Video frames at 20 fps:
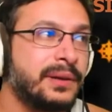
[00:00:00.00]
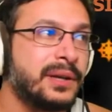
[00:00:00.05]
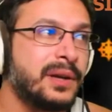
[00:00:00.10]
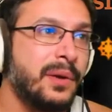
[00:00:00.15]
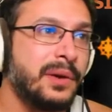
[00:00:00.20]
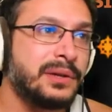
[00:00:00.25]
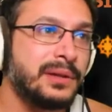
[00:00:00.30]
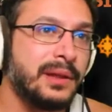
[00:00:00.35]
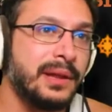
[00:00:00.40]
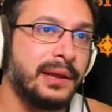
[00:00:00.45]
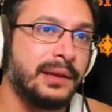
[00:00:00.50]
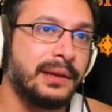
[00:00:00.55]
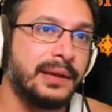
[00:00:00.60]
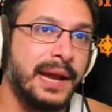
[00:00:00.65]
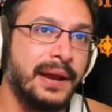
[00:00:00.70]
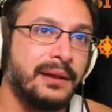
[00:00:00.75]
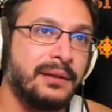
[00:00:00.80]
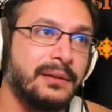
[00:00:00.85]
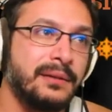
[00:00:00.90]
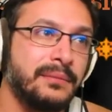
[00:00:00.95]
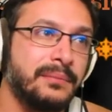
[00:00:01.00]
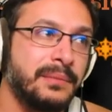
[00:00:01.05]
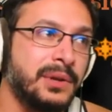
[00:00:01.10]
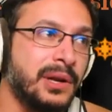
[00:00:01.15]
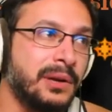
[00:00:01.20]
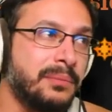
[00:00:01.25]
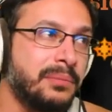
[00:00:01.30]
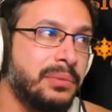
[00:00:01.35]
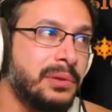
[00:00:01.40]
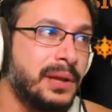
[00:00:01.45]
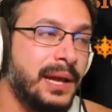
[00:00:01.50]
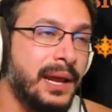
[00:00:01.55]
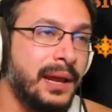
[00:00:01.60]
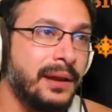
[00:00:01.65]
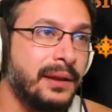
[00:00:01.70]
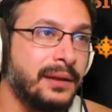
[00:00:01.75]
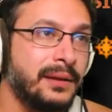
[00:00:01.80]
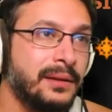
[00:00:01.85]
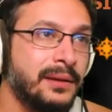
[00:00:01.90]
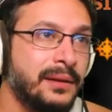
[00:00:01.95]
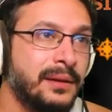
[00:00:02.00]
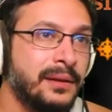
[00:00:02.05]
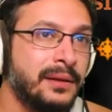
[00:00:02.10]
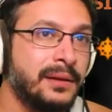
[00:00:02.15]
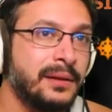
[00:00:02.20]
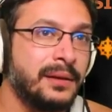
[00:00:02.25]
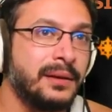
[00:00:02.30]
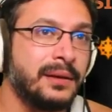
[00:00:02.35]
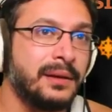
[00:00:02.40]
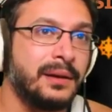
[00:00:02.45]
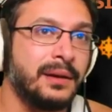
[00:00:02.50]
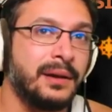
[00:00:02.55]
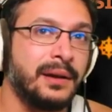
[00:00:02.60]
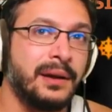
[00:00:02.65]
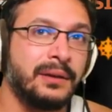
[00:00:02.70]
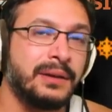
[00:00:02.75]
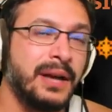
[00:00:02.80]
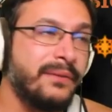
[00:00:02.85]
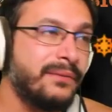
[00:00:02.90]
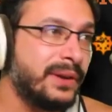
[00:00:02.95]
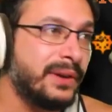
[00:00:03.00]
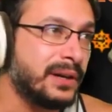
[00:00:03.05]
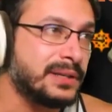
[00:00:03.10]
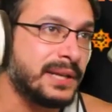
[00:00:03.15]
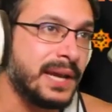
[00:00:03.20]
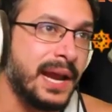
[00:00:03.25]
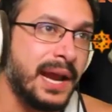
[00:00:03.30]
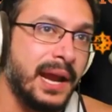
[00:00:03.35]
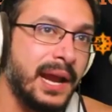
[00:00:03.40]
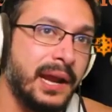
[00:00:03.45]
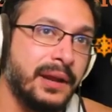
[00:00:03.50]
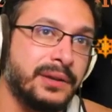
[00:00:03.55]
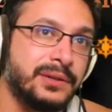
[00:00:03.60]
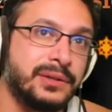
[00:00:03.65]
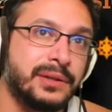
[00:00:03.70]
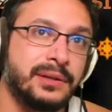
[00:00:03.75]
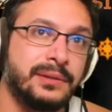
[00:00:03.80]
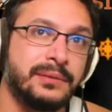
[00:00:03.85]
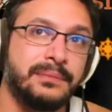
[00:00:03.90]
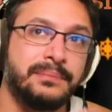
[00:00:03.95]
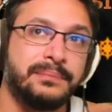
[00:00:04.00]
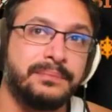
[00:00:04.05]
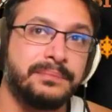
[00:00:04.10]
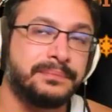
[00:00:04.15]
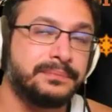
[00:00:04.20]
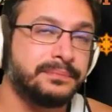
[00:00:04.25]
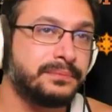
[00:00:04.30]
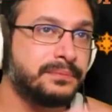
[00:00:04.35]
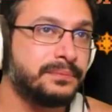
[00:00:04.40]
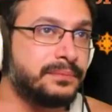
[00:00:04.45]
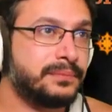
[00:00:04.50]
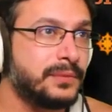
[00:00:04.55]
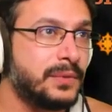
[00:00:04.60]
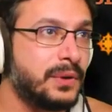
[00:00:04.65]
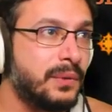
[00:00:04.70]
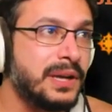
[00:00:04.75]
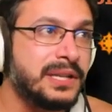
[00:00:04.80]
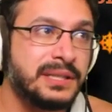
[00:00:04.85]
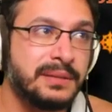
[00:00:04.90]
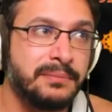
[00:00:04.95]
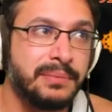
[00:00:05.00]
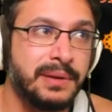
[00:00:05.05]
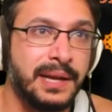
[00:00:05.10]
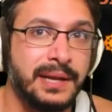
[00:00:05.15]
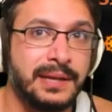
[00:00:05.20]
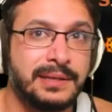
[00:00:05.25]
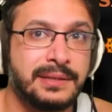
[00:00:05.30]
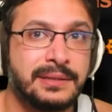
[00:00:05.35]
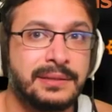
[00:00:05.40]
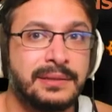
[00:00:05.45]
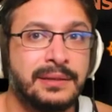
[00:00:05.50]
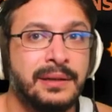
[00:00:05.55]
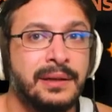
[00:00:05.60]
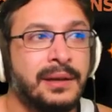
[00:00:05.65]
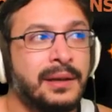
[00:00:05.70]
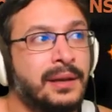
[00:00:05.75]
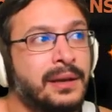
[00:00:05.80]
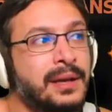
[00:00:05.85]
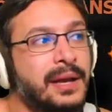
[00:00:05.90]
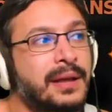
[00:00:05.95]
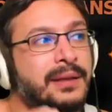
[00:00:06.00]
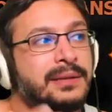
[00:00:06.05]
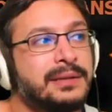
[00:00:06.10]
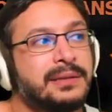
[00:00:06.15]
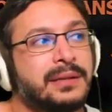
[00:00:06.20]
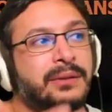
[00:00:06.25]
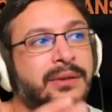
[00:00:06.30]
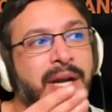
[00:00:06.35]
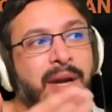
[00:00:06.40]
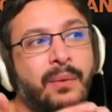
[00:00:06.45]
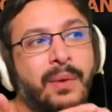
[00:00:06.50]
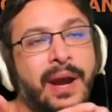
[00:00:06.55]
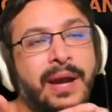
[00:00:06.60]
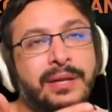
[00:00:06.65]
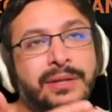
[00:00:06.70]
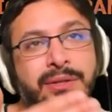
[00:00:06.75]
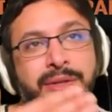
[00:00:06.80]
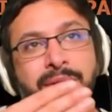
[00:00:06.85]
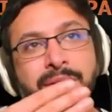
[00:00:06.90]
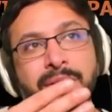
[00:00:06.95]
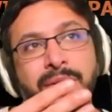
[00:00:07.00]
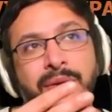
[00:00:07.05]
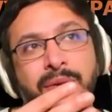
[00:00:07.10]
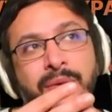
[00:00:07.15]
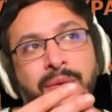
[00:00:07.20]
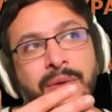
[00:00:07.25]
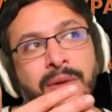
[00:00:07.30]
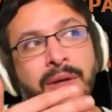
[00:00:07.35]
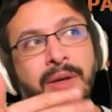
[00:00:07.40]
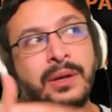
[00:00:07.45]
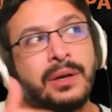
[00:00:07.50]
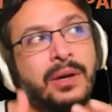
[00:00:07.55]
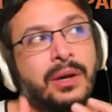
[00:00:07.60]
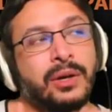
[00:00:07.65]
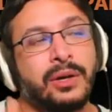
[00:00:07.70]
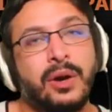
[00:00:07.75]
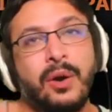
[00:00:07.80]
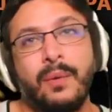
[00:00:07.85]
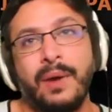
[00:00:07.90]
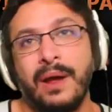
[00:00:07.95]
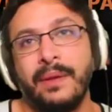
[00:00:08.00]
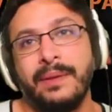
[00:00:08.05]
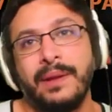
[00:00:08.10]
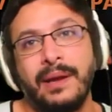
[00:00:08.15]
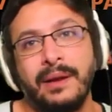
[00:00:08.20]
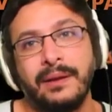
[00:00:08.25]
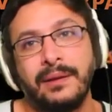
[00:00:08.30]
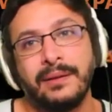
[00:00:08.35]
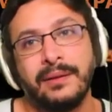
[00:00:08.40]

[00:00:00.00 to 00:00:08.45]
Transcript: going to like, play Grafdigger's Cage or Rest in Peace. This is a great way to go around that